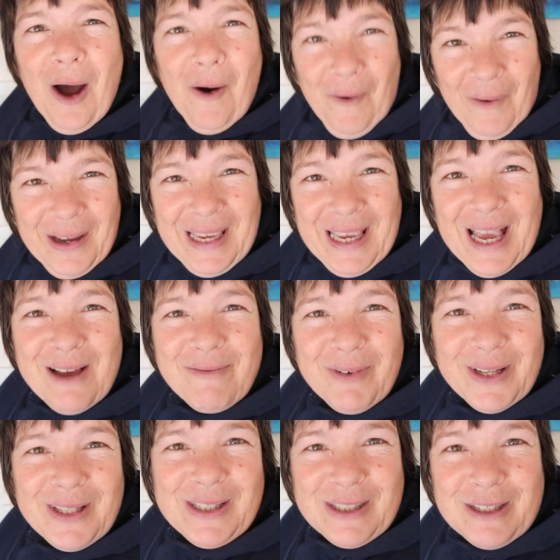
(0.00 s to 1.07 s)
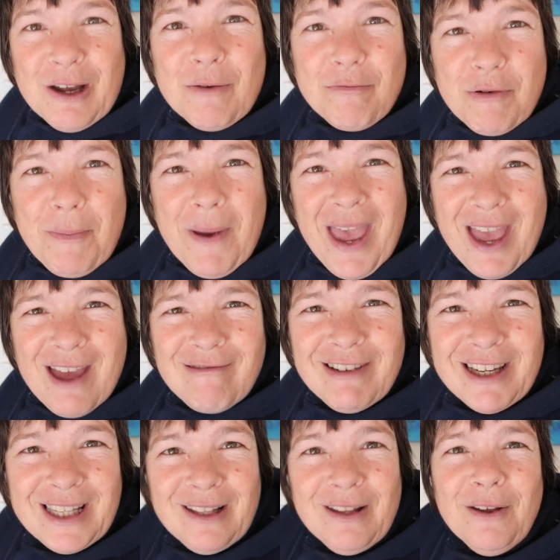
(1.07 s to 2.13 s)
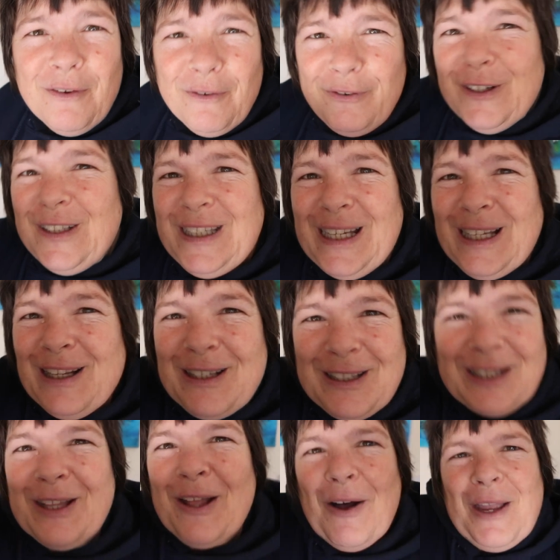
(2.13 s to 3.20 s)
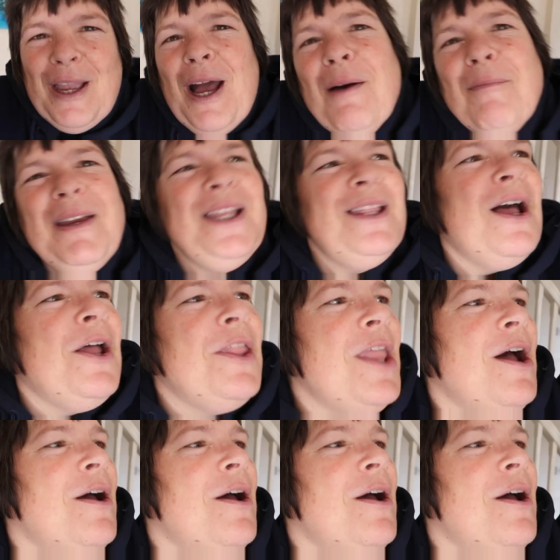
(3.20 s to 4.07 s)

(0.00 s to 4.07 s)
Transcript: I am going to start preparing for dinner tonight. I mean, I